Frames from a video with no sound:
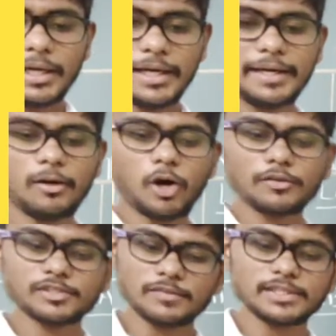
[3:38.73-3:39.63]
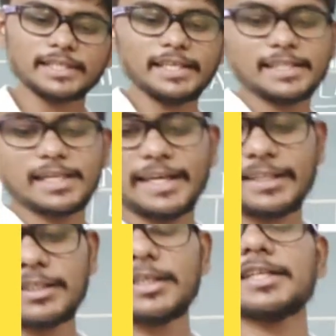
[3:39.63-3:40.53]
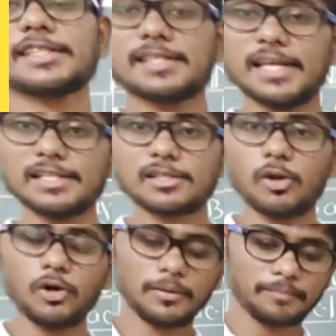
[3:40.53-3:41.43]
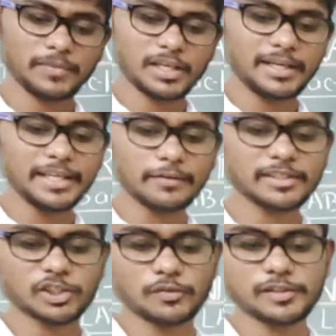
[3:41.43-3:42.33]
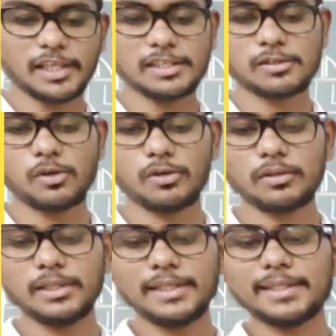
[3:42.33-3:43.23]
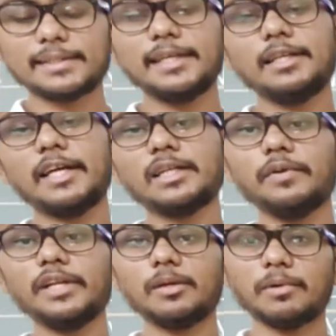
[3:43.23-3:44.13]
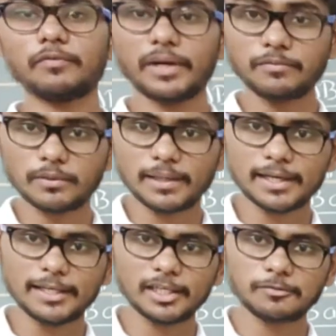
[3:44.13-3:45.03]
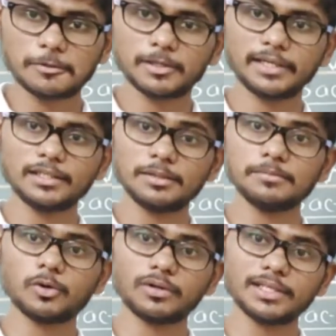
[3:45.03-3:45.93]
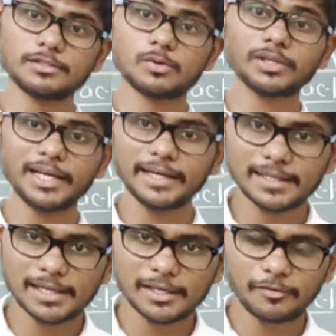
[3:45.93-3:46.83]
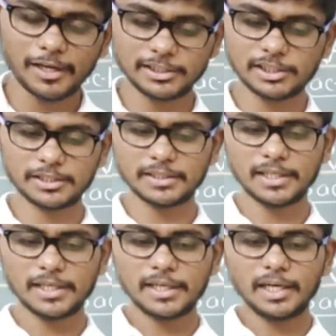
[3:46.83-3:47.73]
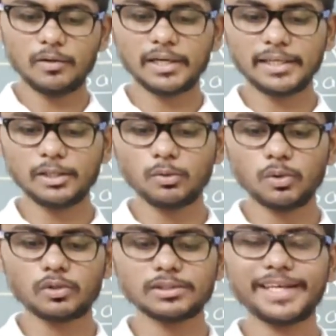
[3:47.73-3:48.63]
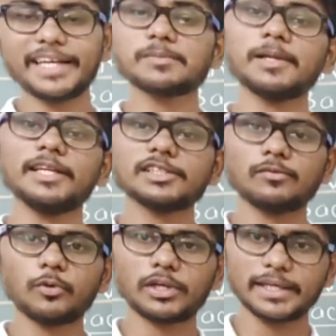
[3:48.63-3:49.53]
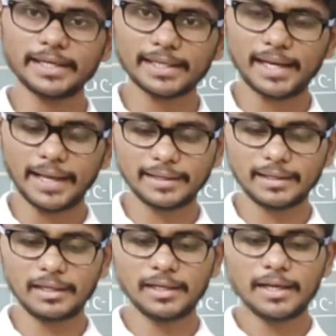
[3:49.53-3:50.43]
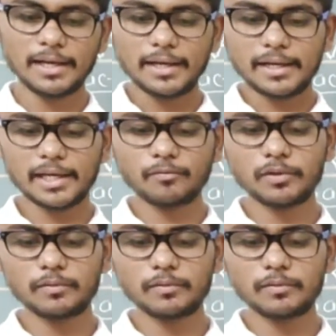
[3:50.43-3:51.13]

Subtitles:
And lot of stuffs are there like Snell's law, derivation of Snell's law. Then activity number 5 we will conduct for a term known as total internal reflection, and we will get to know the explanation for critical angle, and we